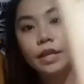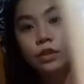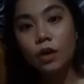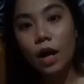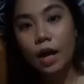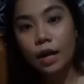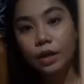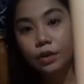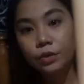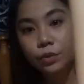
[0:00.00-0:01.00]
Ito
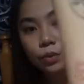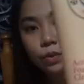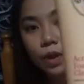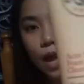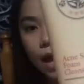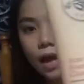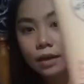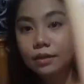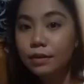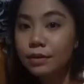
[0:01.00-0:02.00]
ay yung
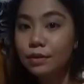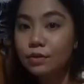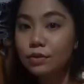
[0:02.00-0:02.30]
acne